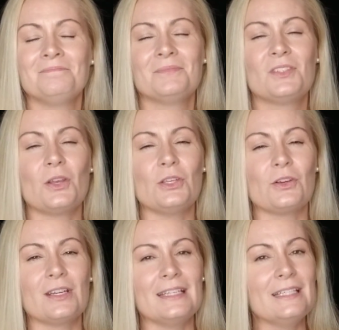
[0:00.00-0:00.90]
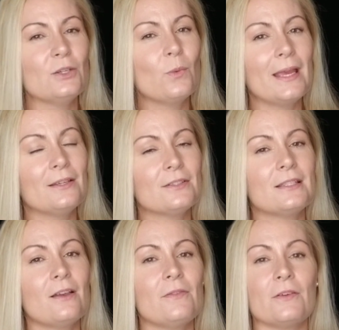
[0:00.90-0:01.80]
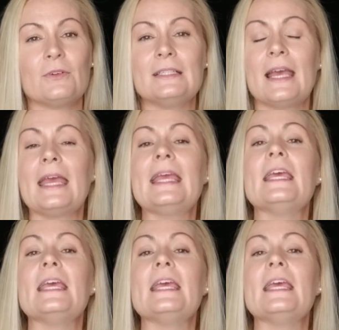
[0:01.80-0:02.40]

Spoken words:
So you're going to need to weigh yourself every day.